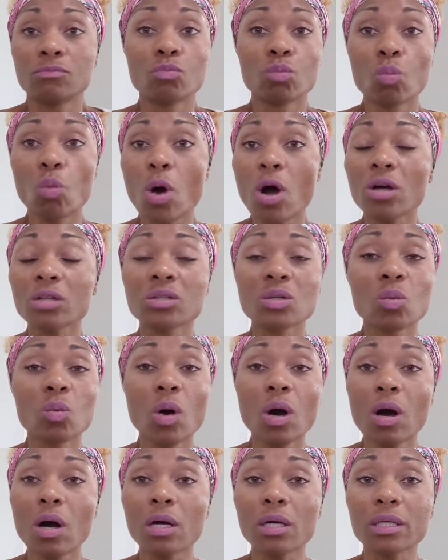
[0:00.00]
walk the
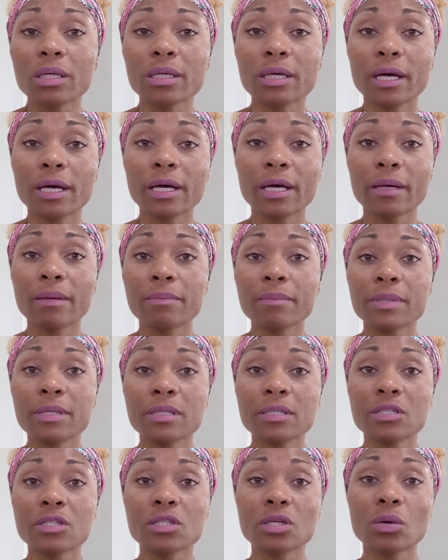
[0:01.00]
walk.
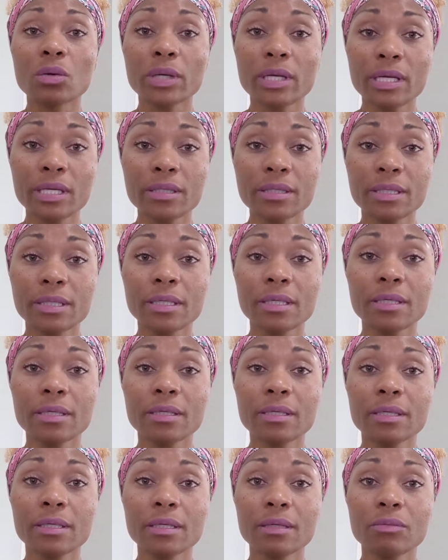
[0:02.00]
It's so
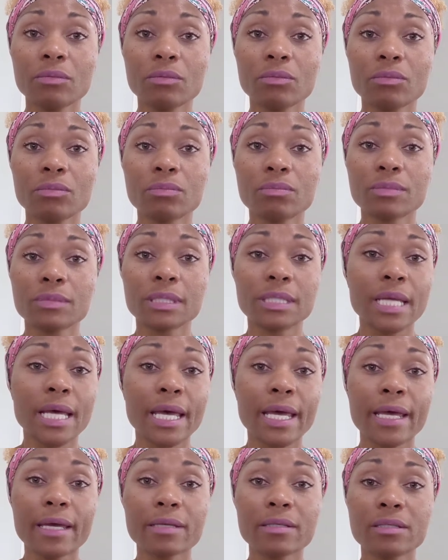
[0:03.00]
easy
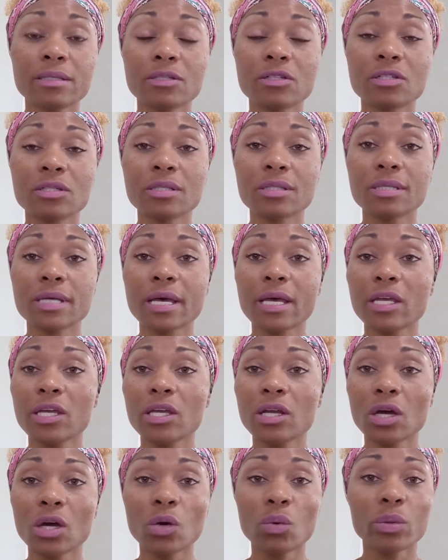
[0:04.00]
today to just say,
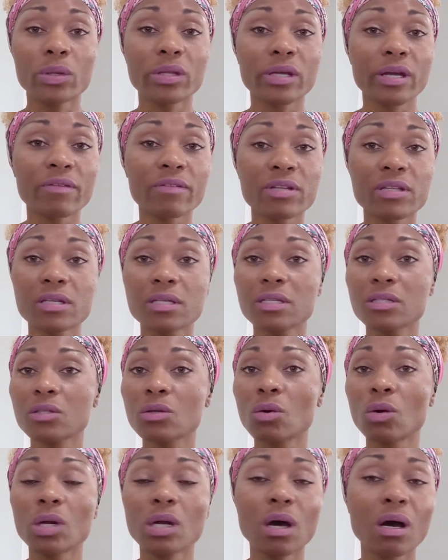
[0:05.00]
you know, with everything that's
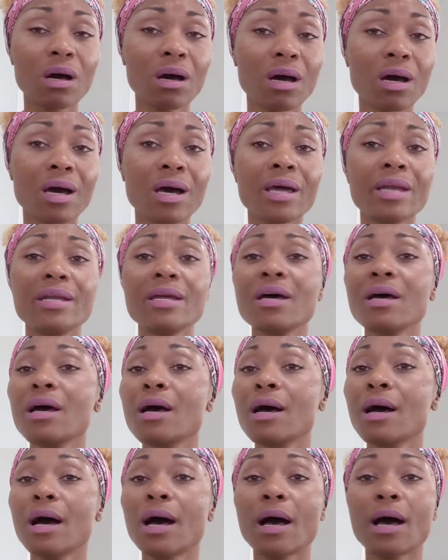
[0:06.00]
going on,
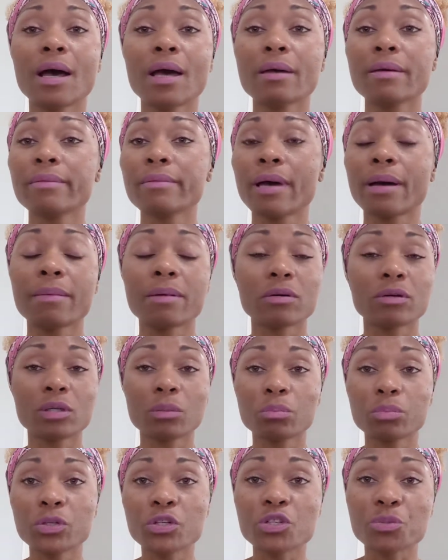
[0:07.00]
I'm going
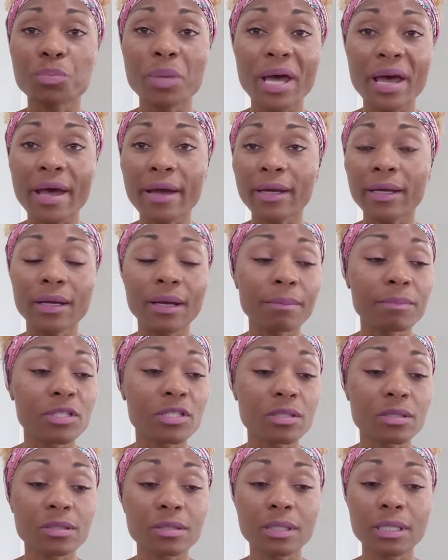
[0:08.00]
to push back and I'm
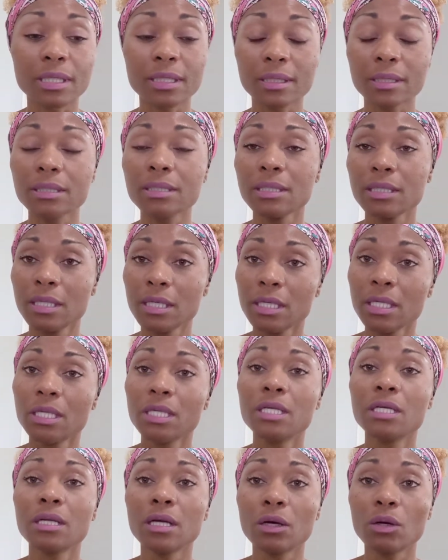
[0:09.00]
just going to,
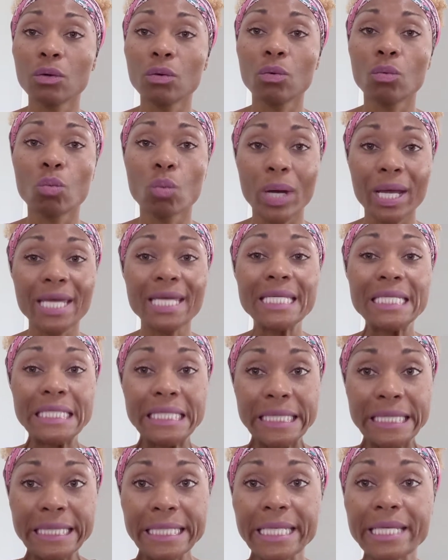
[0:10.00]
you know, wait
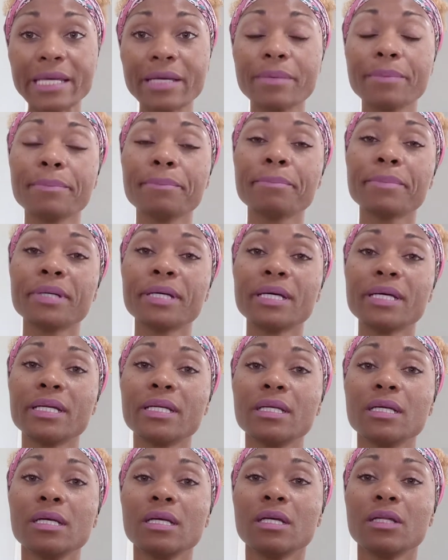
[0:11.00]
and see.
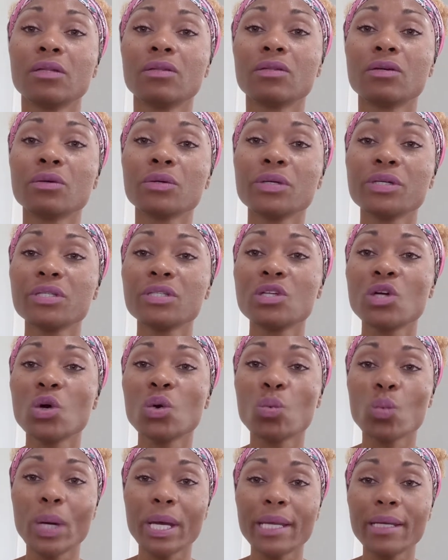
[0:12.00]
But there is
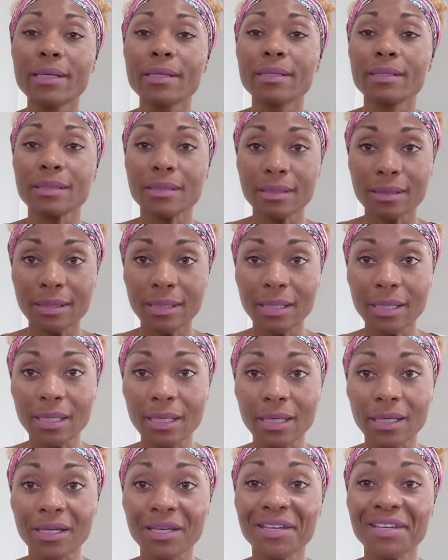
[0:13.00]
no waiting and
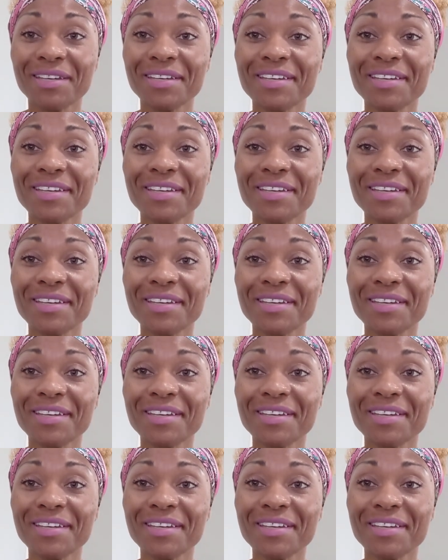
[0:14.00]
seeing